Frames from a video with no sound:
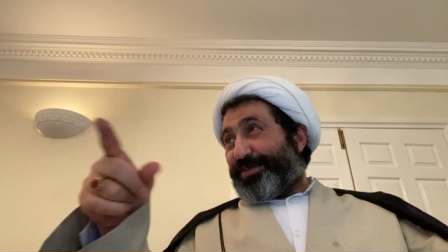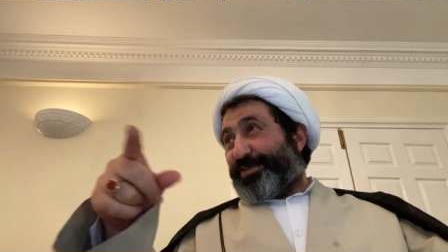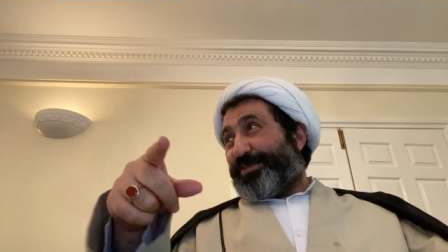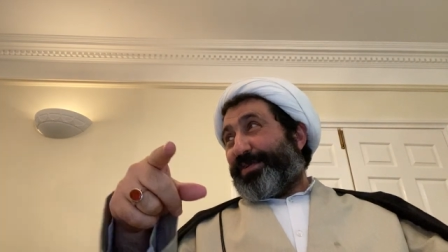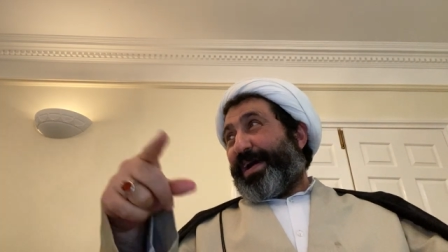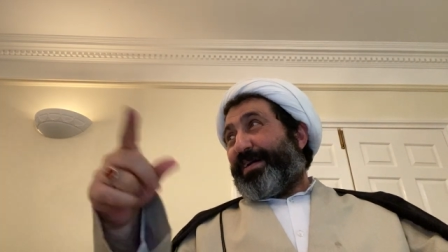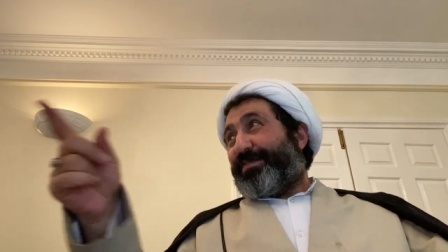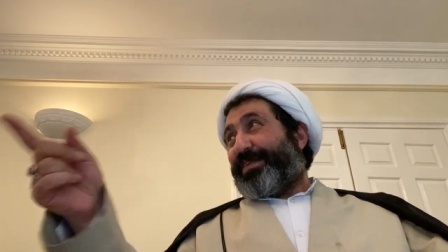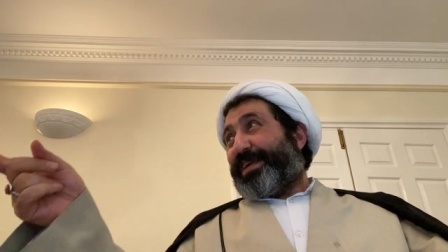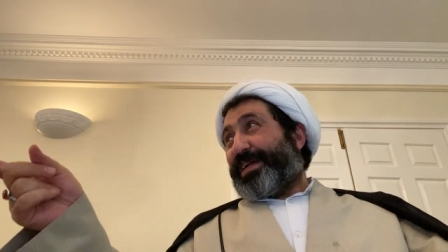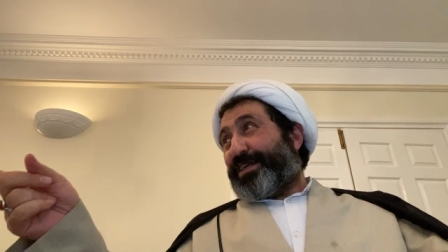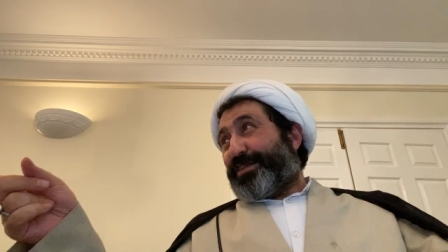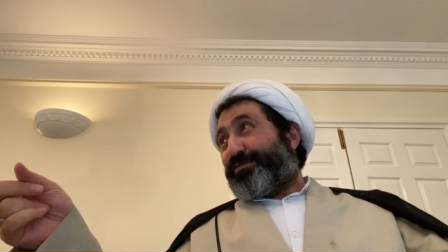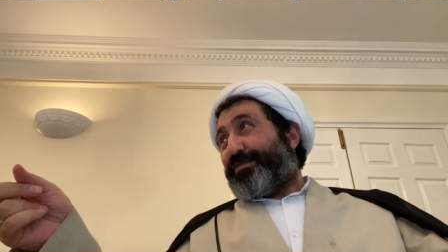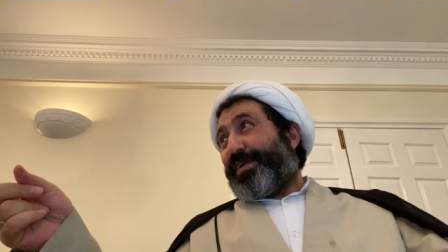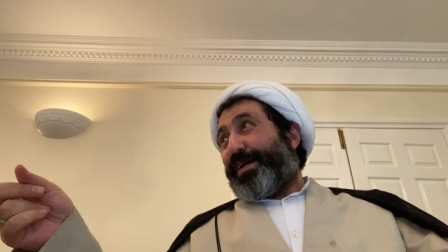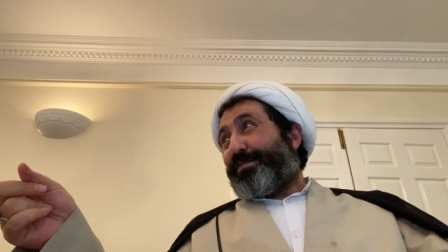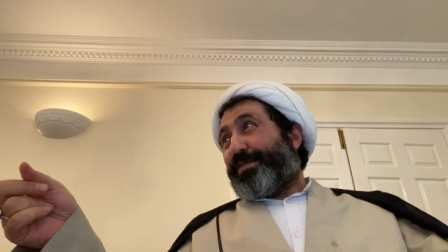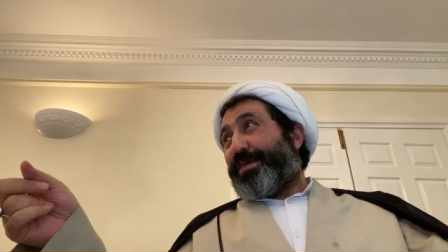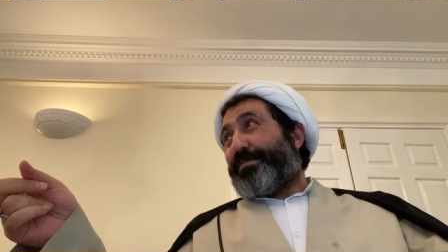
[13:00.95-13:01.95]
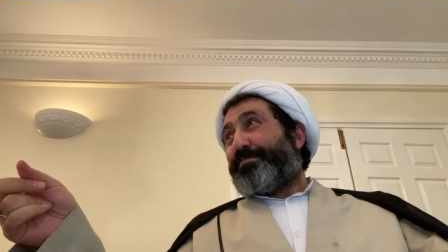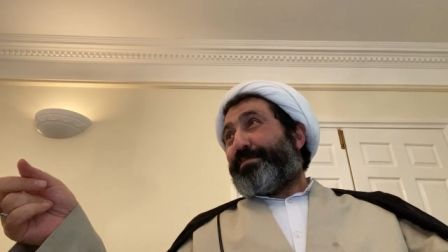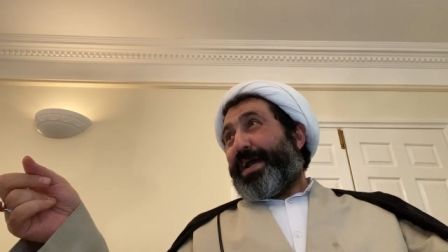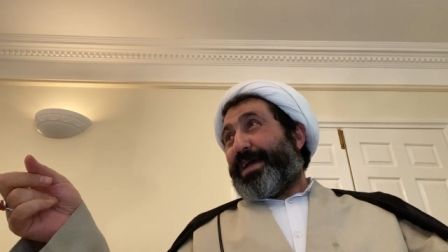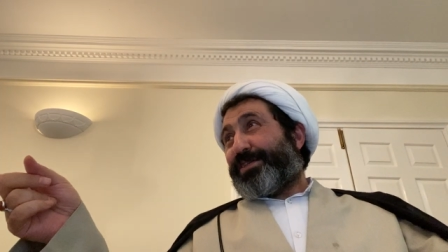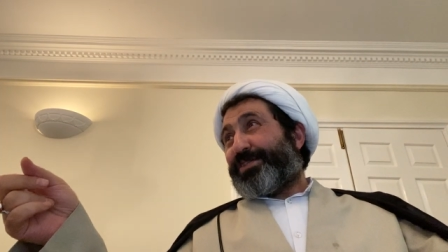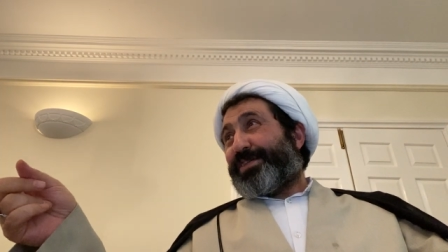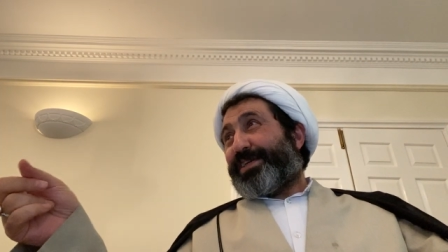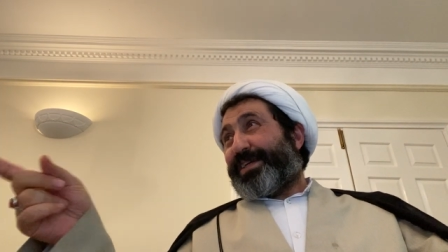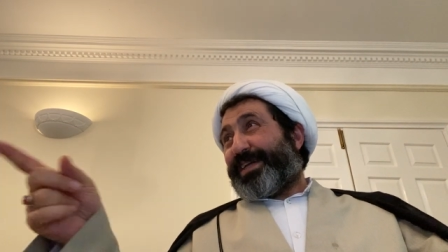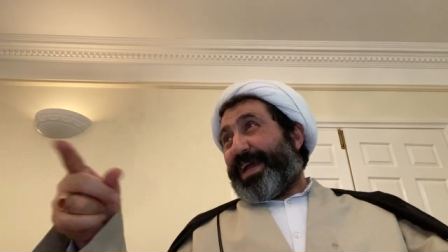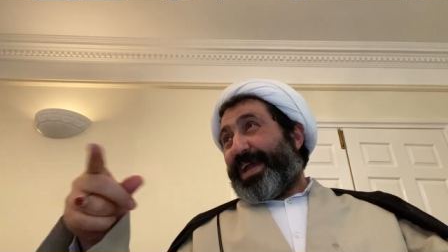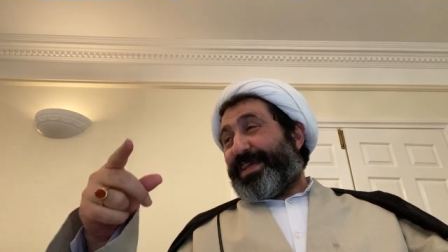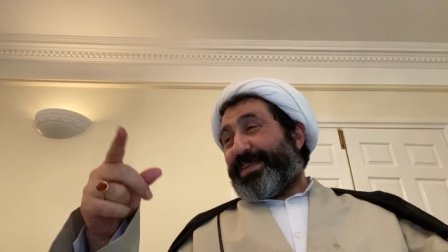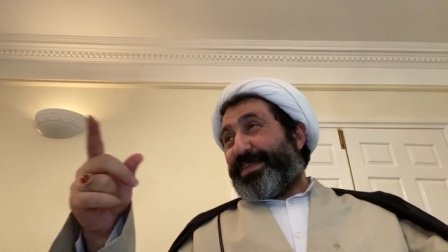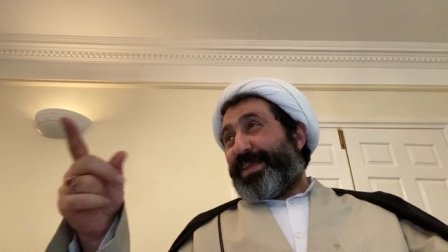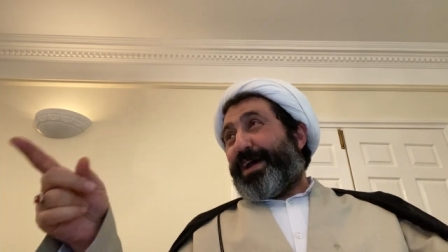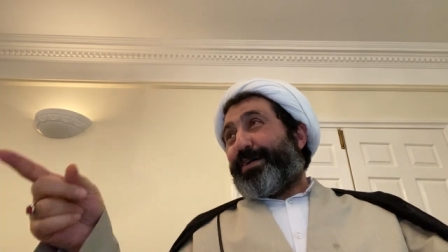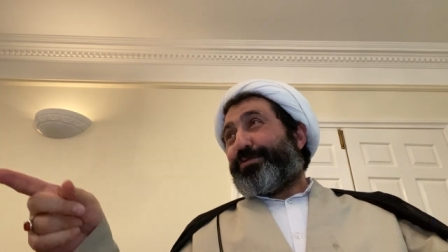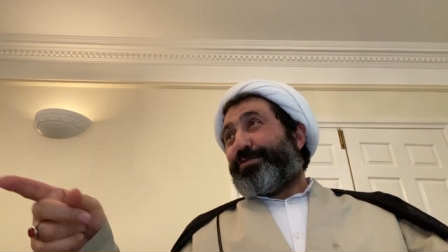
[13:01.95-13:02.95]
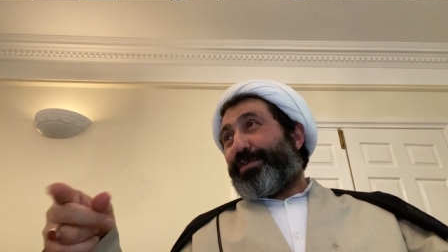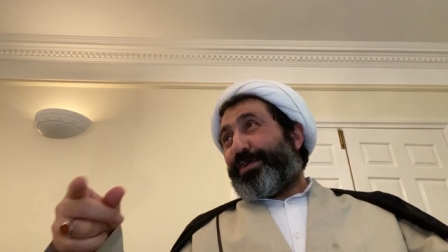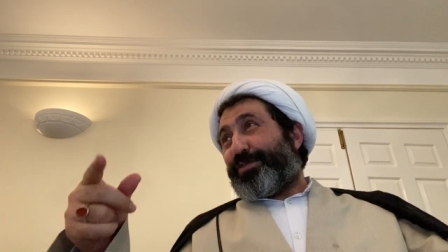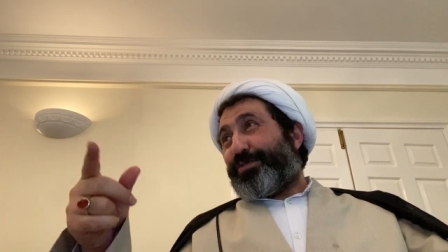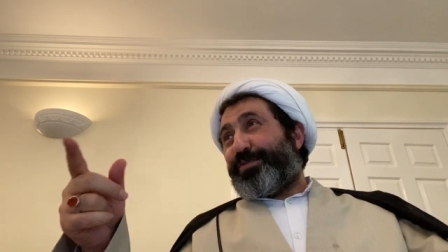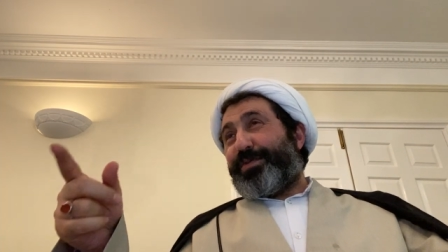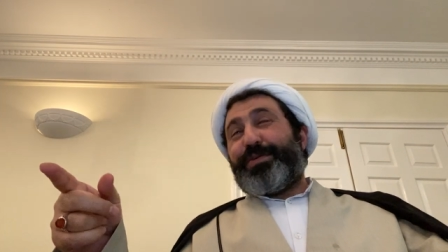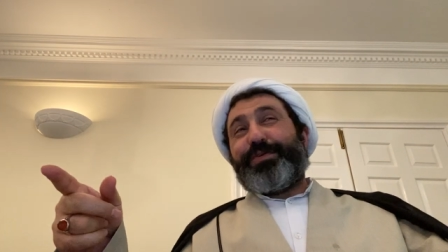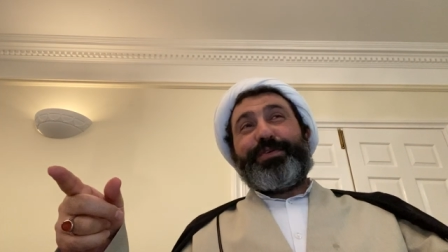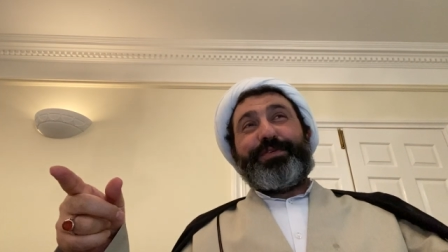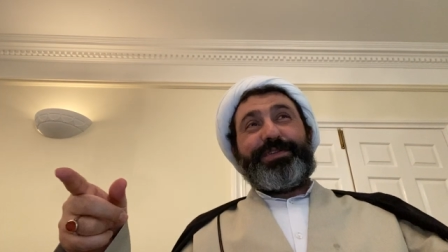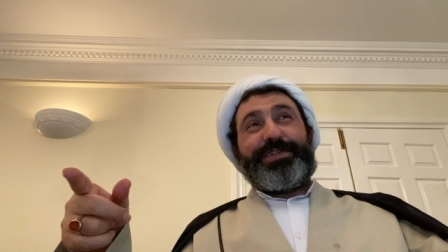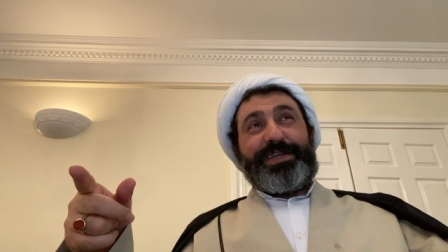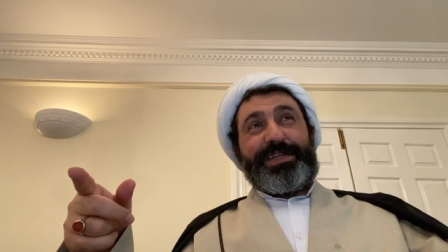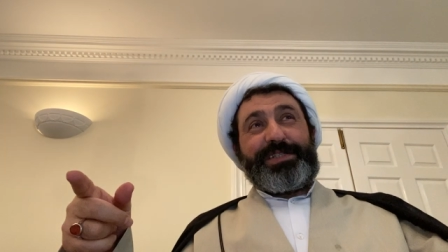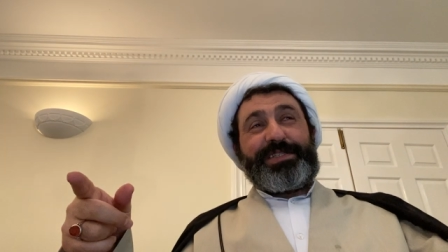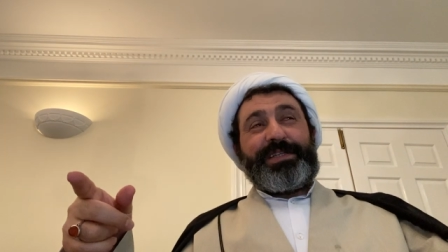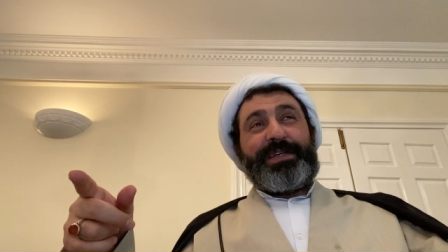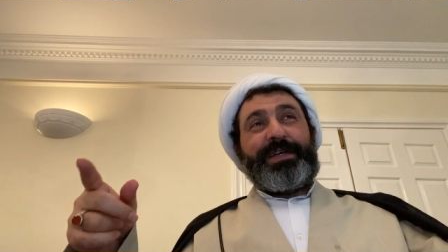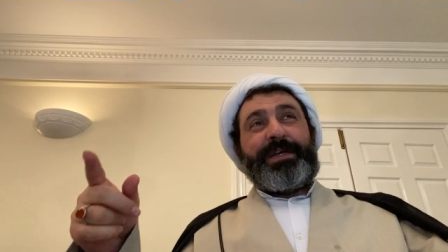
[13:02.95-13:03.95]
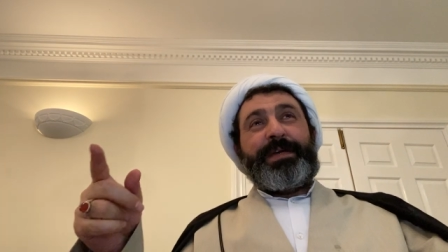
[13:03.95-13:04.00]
you have learned from him magic and now you are doing all this.